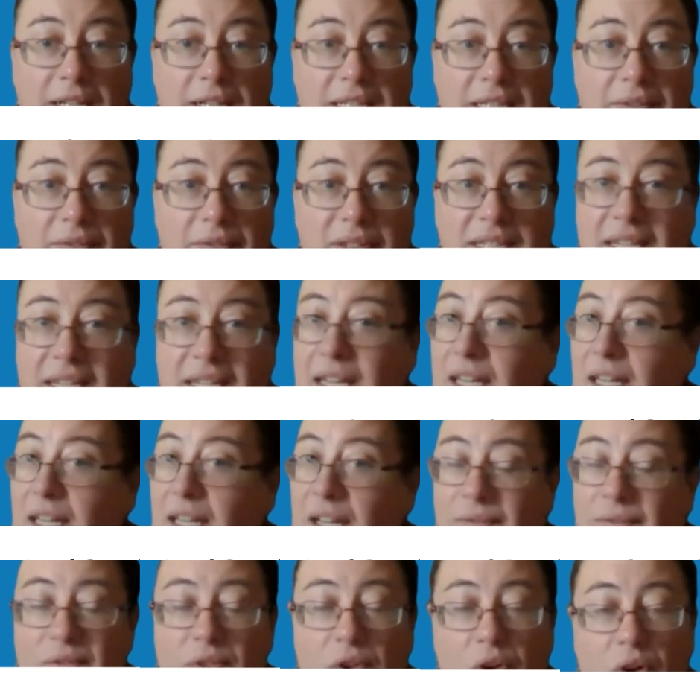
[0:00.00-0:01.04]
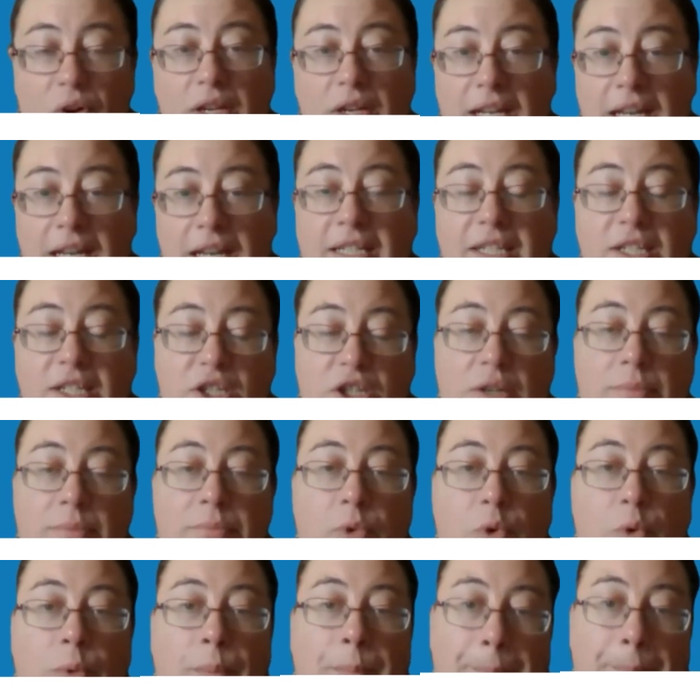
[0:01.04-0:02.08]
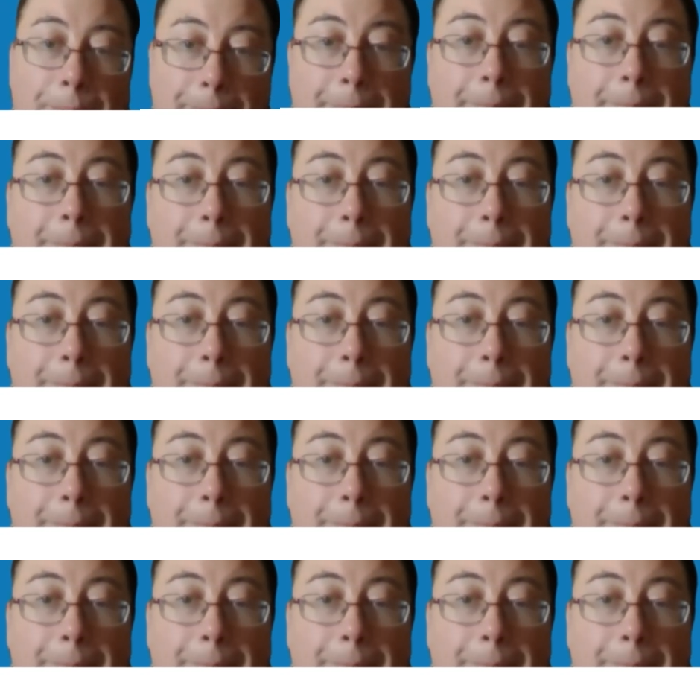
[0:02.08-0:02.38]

activity? If not, you need to do more.